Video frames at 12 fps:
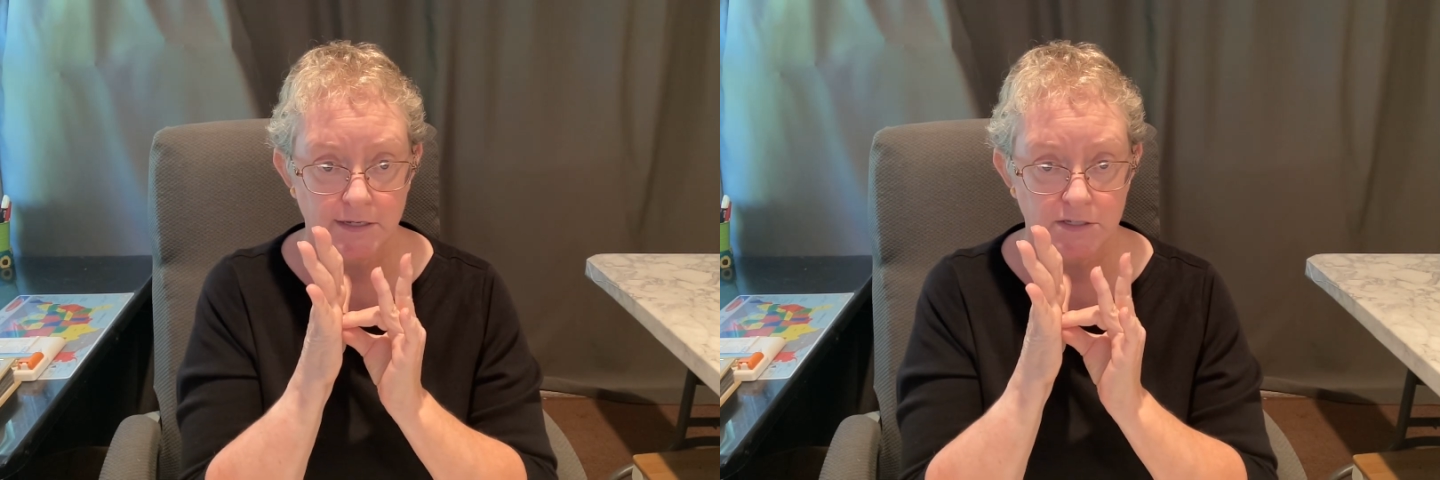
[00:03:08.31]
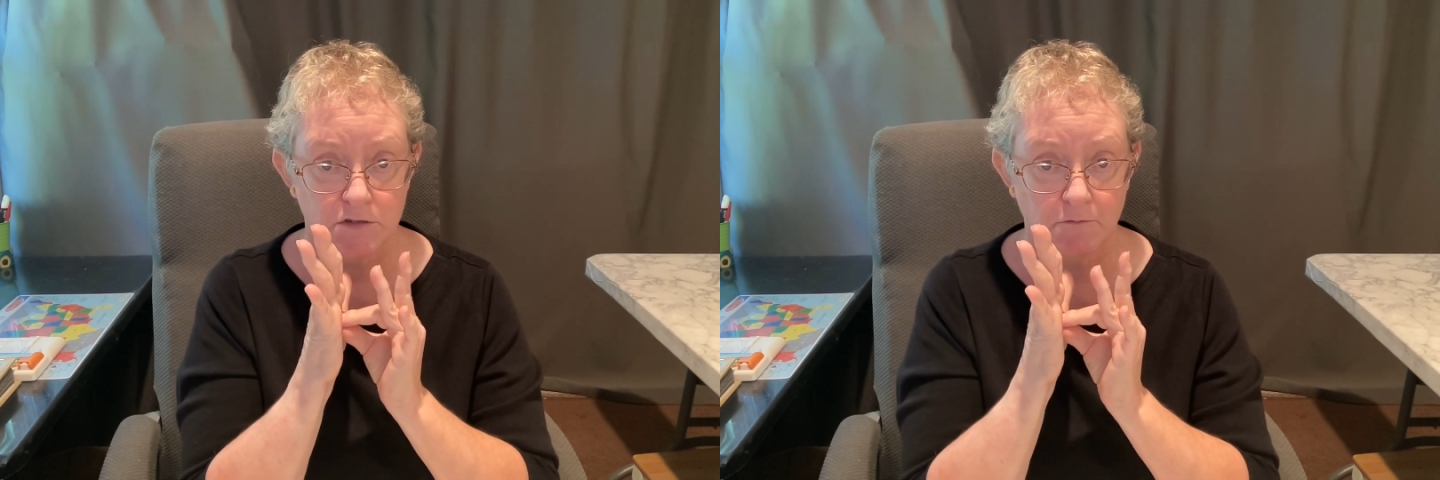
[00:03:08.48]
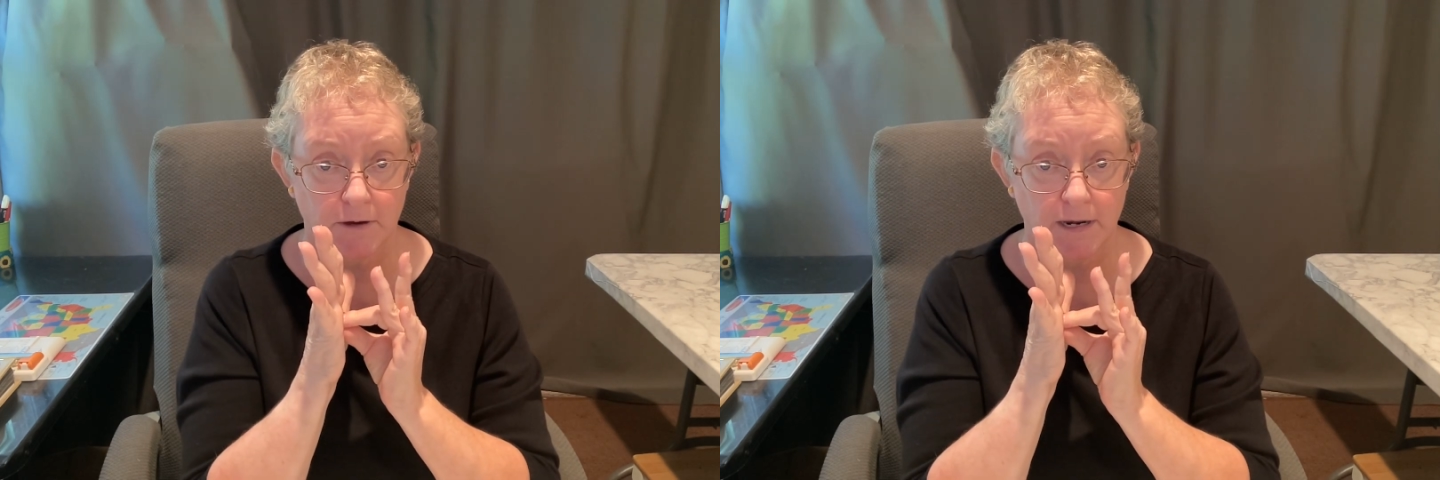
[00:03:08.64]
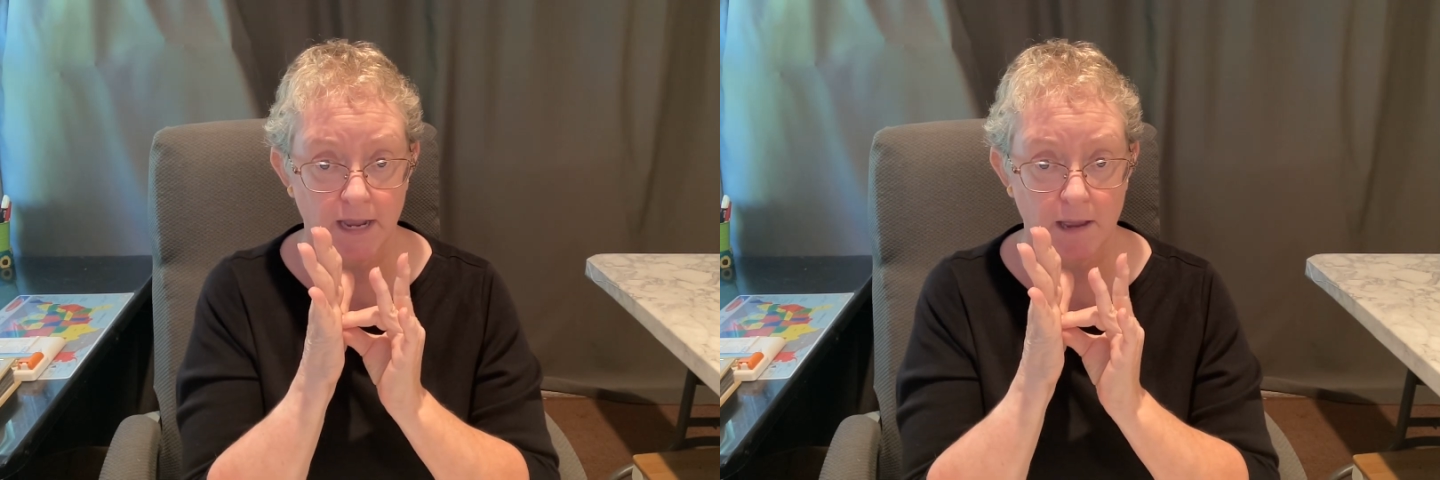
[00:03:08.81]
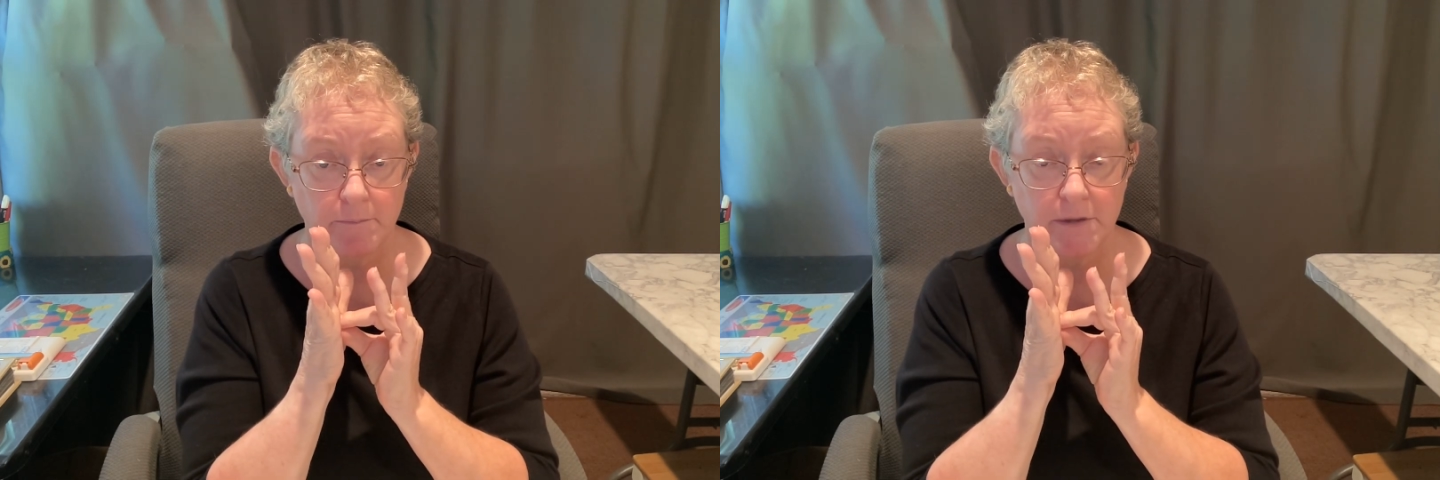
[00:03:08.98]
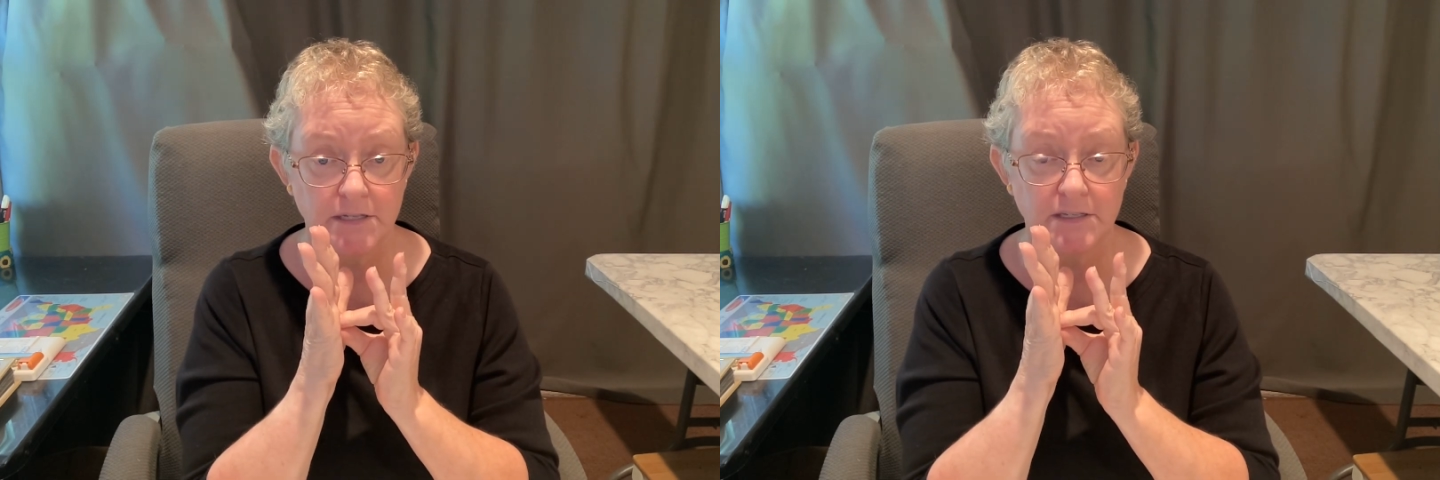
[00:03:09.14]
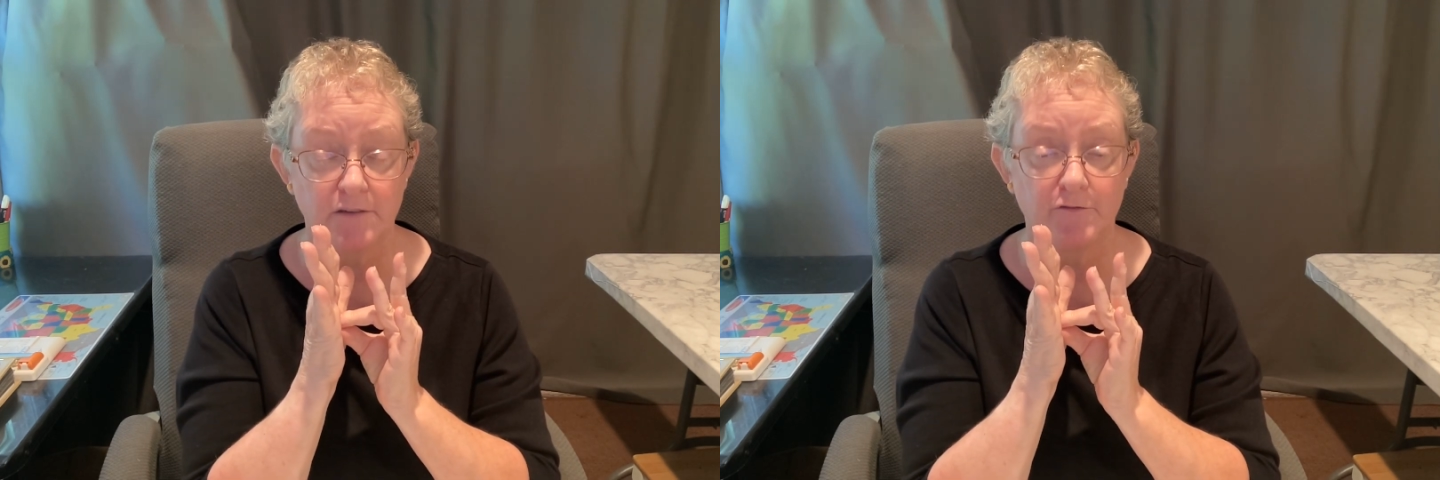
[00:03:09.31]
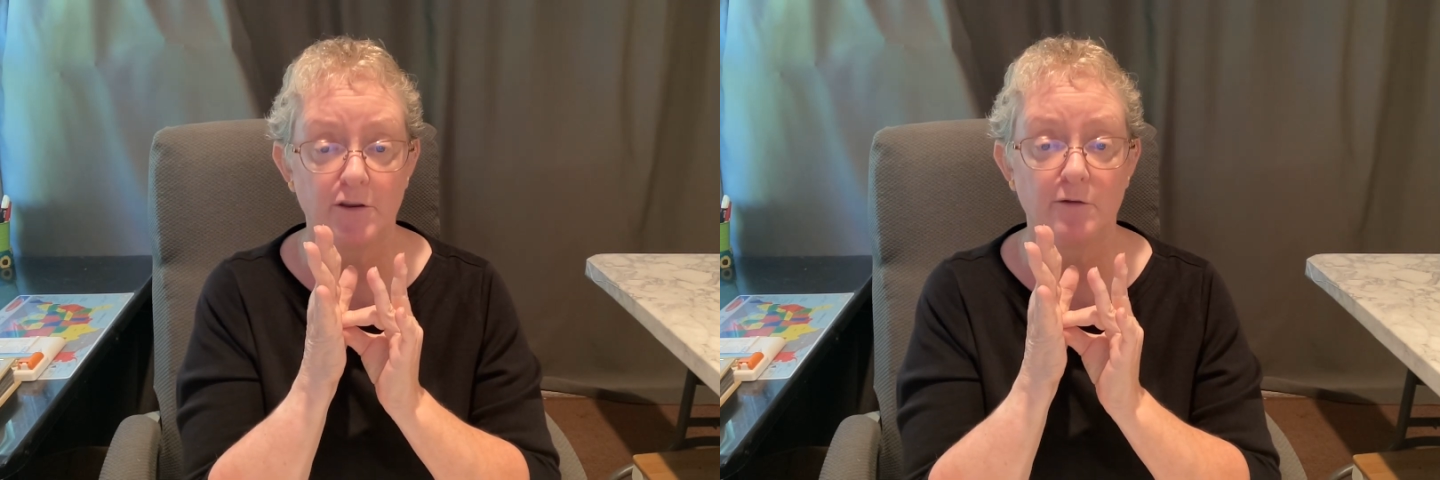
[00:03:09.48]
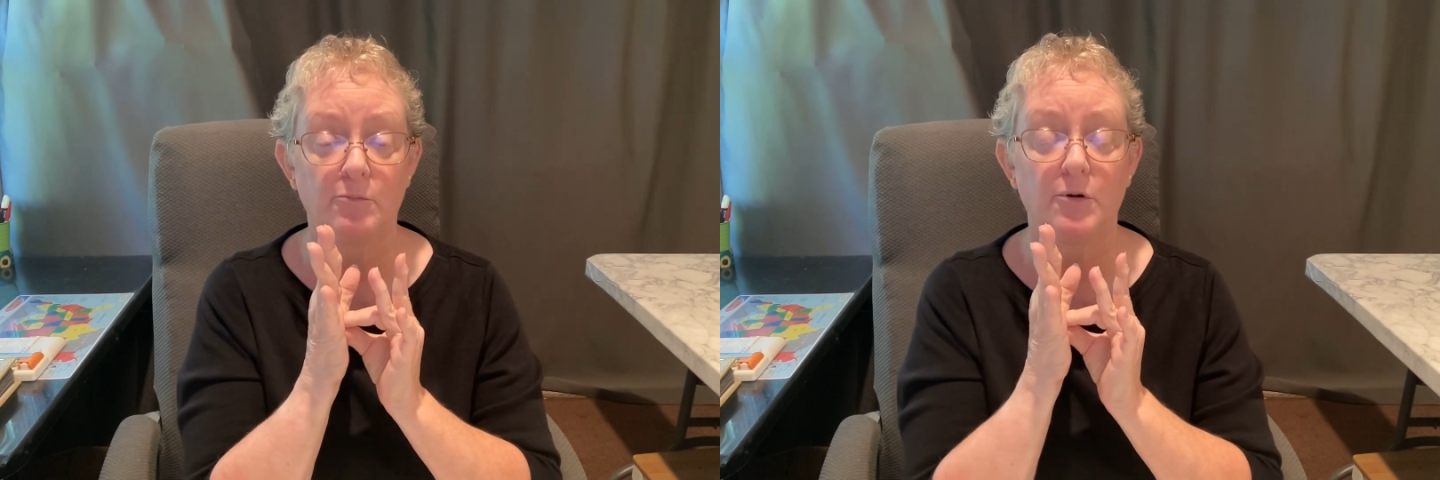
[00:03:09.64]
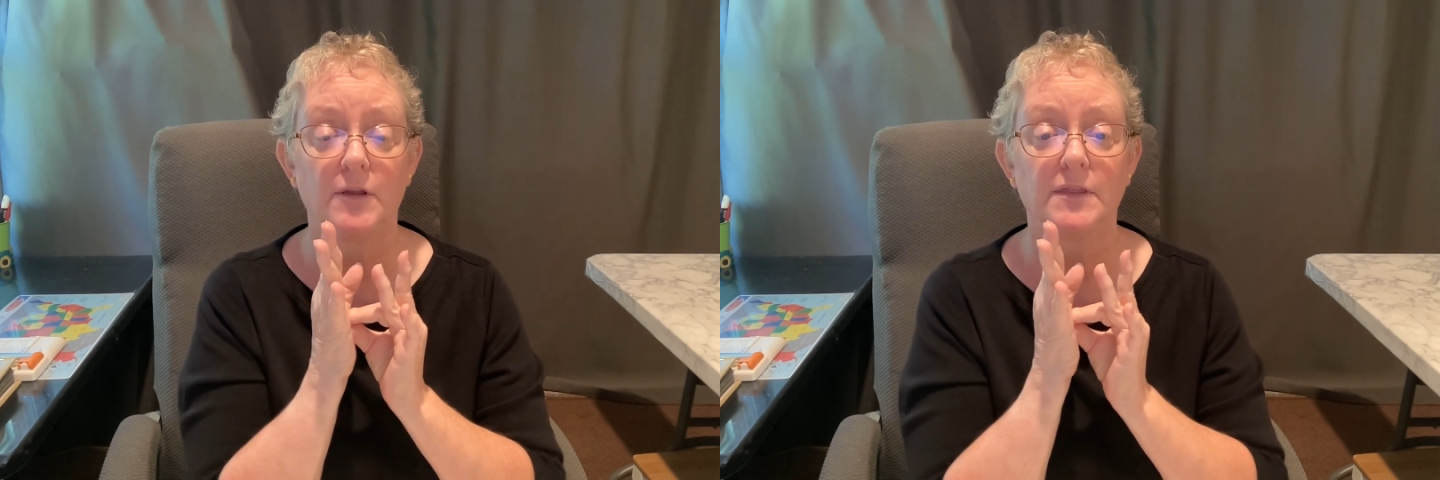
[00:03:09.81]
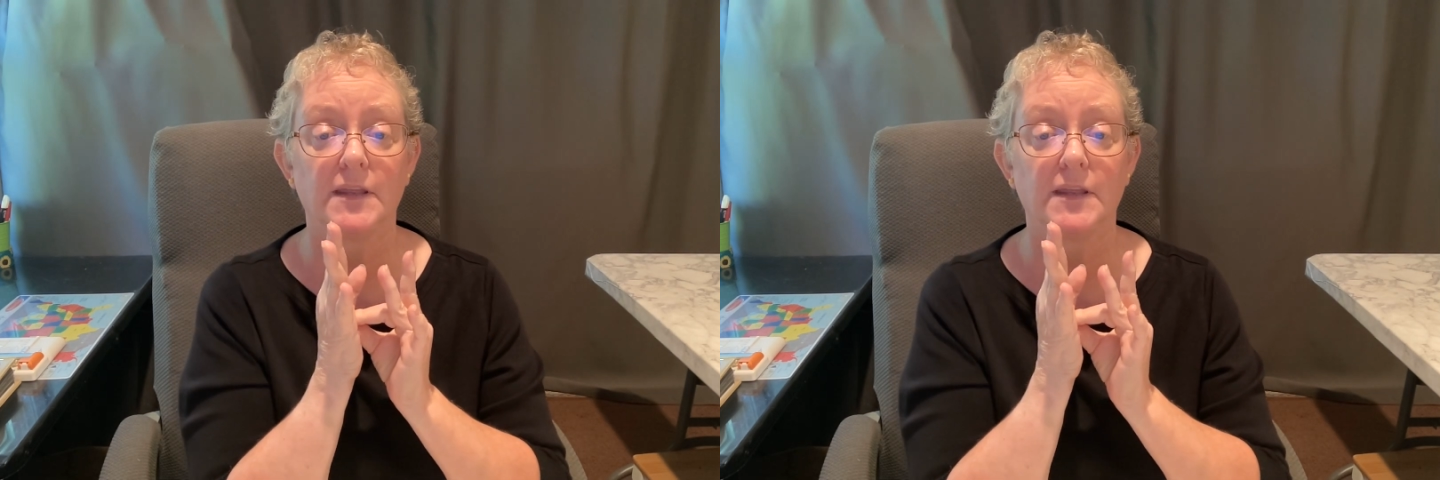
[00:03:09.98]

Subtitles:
So what happens if you put